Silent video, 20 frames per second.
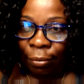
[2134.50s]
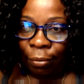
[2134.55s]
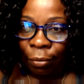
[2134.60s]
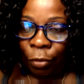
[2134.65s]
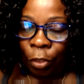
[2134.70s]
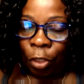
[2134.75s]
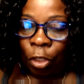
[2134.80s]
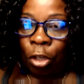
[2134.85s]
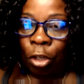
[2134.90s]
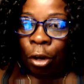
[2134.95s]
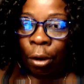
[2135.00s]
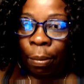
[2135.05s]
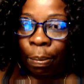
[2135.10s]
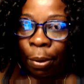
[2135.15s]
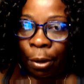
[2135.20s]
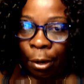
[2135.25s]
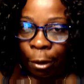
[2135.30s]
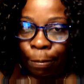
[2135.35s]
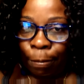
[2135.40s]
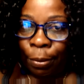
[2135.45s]
Your
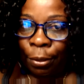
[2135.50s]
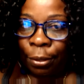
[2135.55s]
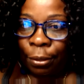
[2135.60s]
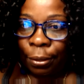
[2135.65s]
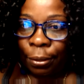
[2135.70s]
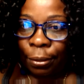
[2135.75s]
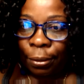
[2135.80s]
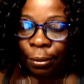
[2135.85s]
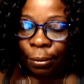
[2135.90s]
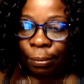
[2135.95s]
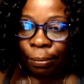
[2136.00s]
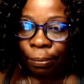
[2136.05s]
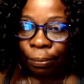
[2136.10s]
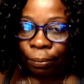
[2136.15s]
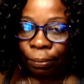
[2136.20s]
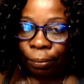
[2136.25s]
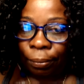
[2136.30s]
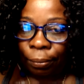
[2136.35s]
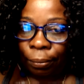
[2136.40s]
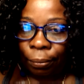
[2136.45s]
purpose
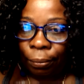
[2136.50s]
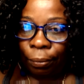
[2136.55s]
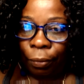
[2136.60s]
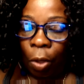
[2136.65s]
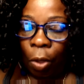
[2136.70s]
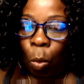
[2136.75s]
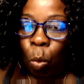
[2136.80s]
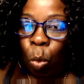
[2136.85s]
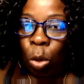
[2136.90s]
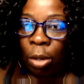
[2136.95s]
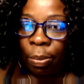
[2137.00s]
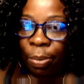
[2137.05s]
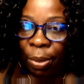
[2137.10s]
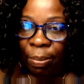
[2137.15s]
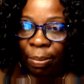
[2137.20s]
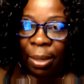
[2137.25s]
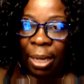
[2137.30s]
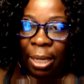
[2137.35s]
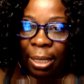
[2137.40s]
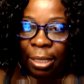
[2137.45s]
will be
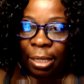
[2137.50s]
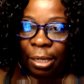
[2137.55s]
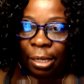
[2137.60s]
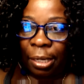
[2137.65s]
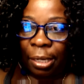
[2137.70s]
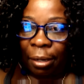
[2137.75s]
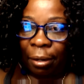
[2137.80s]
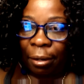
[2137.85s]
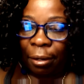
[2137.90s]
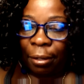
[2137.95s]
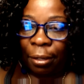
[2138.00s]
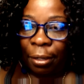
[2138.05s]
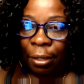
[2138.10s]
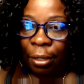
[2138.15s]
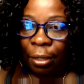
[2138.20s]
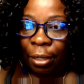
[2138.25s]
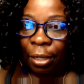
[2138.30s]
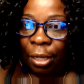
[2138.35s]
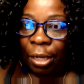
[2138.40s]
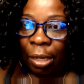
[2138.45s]
made clear
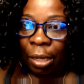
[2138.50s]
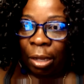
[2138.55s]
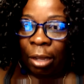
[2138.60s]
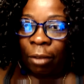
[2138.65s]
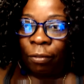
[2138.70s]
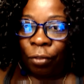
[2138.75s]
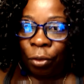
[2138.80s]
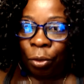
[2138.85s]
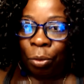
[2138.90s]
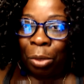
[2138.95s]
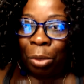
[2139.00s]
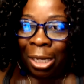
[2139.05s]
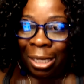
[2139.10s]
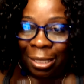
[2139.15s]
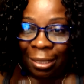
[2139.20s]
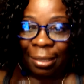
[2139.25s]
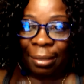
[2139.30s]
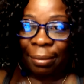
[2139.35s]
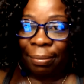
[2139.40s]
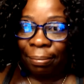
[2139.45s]
if you
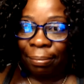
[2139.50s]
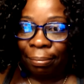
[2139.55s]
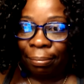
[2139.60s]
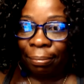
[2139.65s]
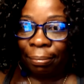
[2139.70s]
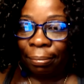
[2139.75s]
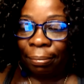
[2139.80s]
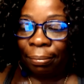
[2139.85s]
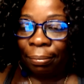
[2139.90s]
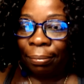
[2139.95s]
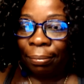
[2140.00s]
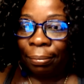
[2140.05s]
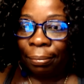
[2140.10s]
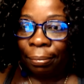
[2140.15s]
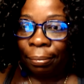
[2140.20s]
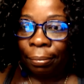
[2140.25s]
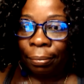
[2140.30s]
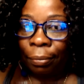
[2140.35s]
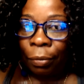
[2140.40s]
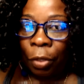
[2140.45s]
listen.
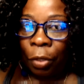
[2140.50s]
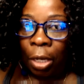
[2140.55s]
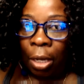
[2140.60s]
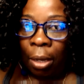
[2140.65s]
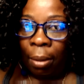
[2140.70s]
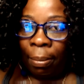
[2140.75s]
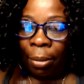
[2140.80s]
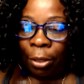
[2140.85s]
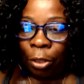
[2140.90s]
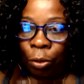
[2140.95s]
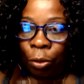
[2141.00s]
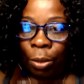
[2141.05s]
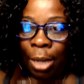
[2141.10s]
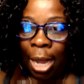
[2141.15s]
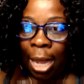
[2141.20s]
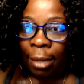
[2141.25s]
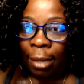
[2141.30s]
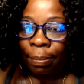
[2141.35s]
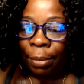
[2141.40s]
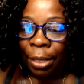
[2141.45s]
But you
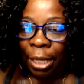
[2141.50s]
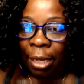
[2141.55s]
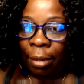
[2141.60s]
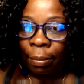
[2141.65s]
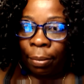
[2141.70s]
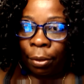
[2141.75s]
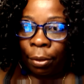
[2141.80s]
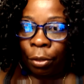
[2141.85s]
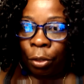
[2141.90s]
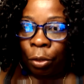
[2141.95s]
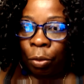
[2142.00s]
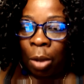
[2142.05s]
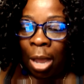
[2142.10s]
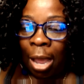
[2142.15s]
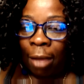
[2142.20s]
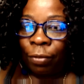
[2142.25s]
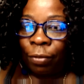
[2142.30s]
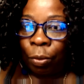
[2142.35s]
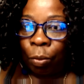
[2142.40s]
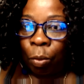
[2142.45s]

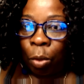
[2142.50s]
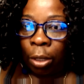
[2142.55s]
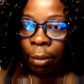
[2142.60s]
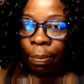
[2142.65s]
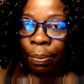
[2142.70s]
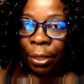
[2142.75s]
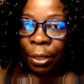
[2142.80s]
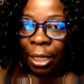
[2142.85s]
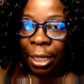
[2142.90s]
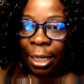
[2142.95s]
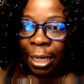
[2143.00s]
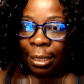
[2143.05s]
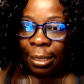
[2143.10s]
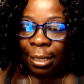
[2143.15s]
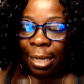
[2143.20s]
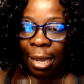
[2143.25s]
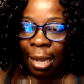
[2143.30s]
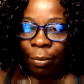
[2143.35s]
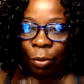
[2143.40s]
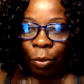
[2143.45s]
have to want to put in that
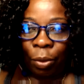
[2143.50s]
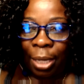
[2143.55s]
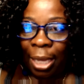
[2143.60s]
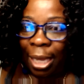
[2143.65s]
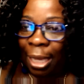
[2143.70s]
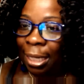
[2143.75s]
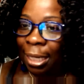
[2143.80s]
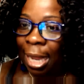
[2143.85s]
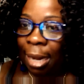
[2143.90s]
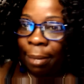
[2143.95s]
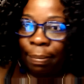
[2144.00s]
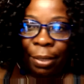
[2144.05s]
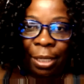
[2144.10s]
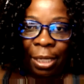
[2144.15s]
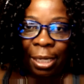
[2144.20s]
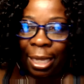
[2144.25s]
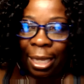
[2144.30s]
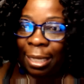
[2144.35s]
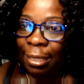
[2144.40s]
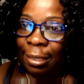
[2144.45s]
time. You cannot be
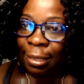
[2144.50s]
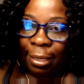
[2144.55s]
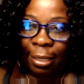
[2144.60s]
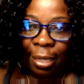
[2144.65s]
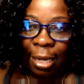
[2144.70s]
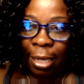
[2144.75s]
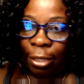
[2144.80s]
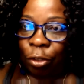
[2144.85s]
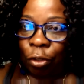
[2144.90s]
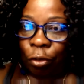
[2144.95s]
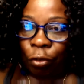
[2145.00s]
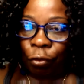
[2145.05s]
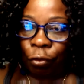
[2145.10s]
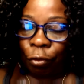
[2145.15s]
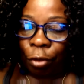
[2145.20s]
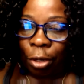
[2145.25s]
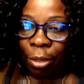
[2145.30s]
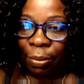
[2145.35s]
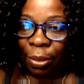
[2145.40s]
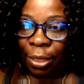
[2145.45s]
lazy at your
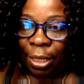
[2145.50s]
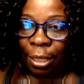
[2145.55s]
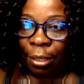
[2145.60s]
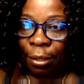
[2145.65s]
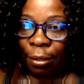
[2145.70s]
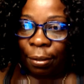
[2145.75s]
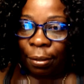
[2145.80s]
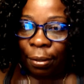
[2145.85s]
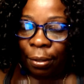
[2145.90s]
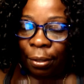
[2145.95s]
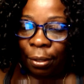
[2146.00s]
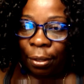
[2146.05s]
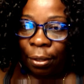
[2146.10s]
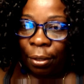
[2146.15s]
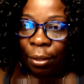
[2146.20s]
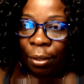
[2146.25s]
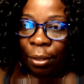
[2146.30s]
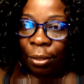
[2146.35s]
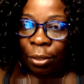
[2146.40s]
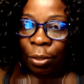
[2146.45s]
dreams either.
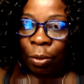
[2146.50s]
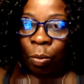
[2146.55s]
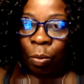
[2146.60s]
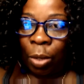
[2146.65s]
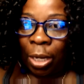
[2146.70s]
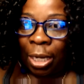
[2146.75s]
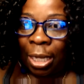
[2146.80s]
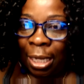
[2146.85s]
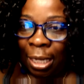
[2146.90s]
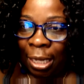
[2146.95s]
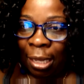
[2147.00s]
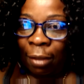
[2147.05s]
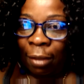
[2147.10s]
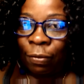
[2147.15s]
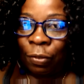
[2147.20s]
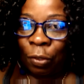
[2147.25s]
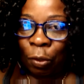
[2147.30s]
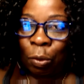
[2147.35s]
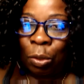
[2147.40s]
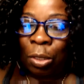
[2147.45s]
So when he
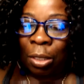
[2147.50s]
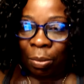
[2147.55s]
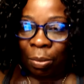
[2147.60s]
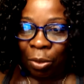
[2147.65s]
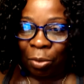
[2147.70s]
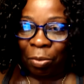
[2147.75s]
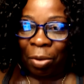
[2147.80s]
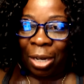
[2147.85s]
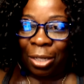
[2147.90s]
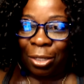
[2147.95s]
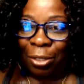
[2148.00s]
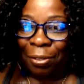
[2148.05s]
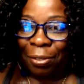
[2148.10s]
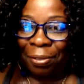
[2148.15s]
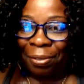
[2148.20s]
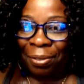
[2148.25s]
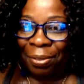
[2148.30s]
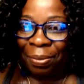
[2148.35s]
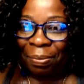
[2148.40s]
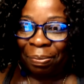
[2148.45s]
gives you some
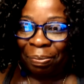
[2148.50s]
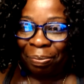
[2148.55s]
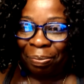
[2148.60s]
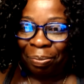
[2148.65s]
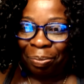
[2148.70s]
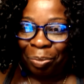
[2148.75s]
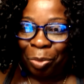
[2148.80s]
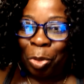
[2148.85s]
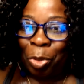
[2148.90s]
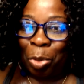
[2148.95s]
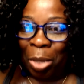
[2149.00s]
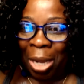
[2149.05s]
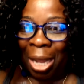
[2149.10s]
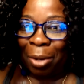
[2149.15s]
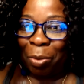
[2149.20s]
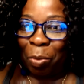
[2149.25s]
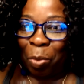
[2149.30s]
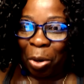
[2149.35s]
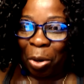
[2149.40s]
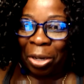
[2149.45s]
directions, you got
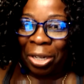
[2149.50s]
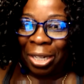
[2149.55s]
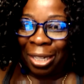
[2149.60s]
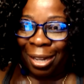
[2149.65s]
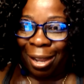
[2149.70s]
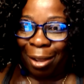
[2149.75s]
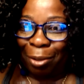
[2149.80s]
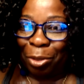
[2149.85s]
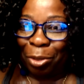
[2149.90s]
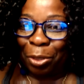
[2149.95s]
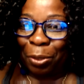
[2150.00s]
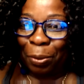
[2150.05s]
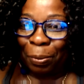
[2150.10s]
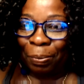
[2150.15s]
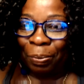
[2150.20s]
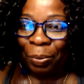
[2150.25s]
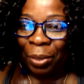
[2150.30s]
to work it out too.